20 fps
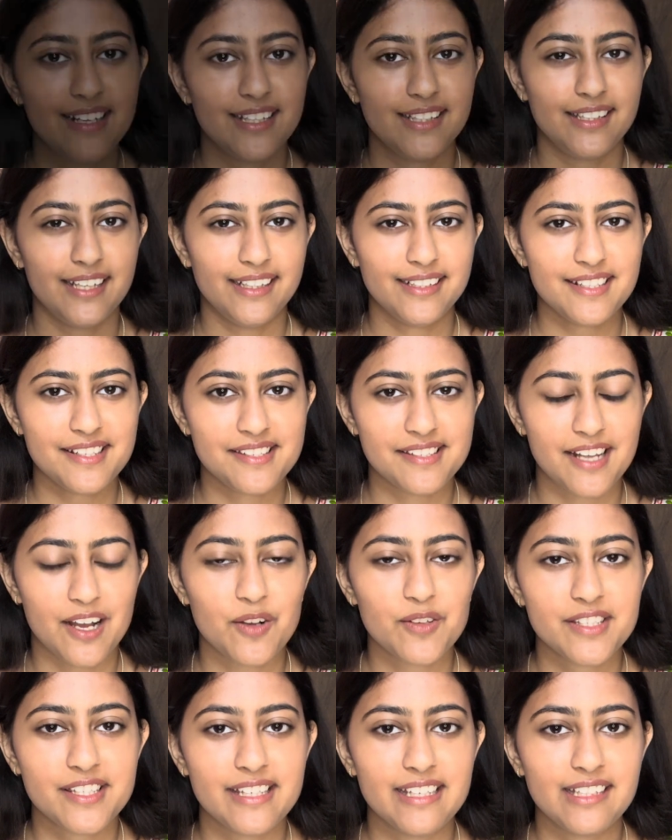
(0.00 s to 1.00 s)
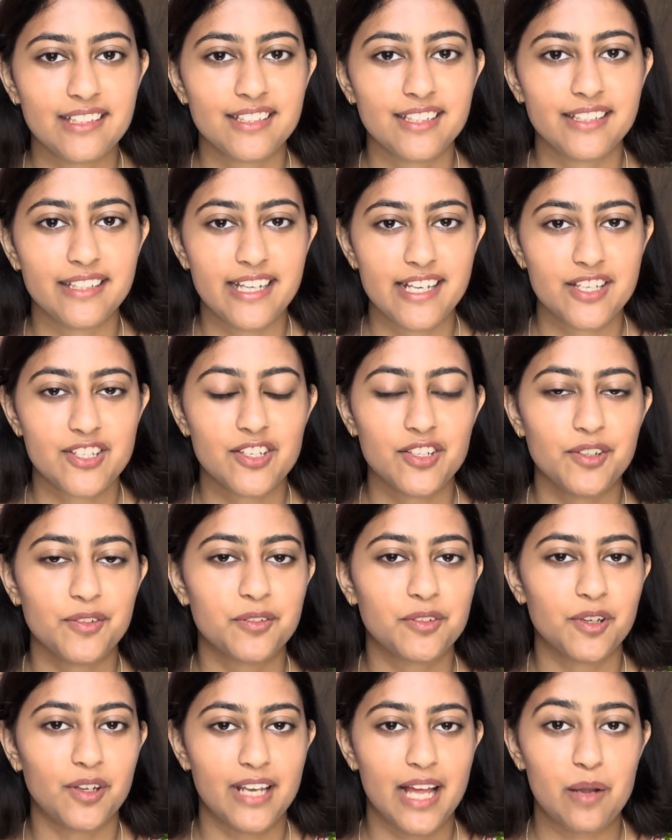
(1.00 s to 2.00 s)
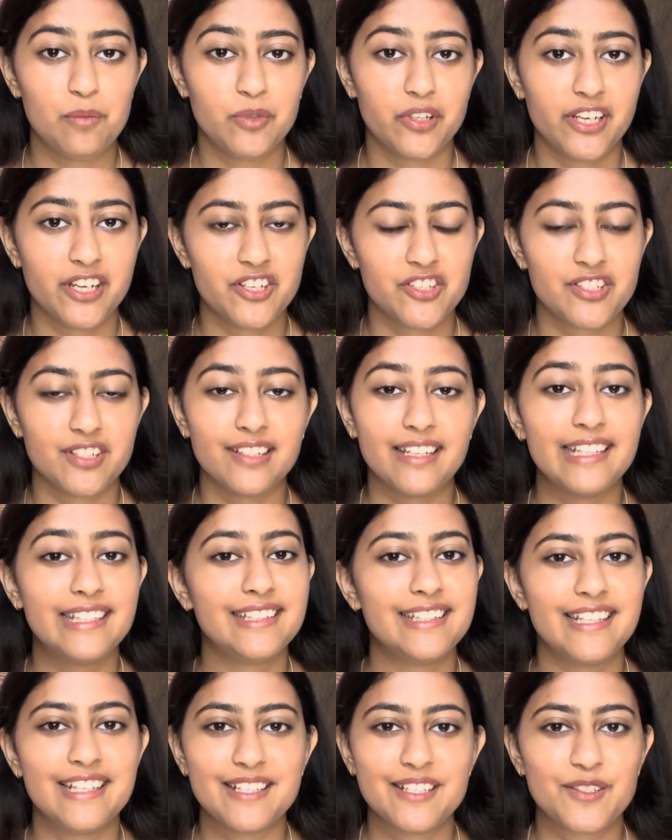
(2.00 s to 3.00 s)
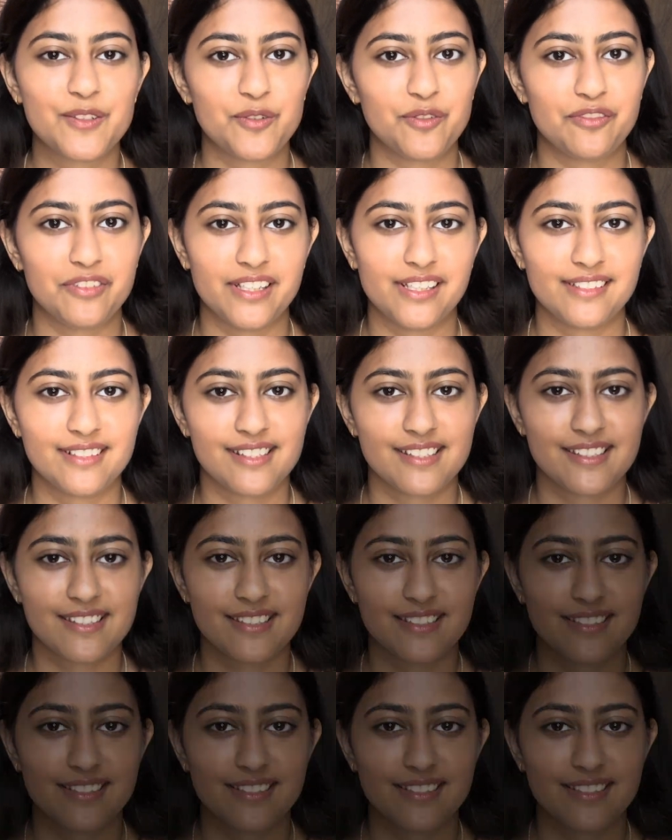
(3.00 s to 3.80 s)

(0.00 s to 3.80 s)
Let us now see the nature of collaboration in these two fields.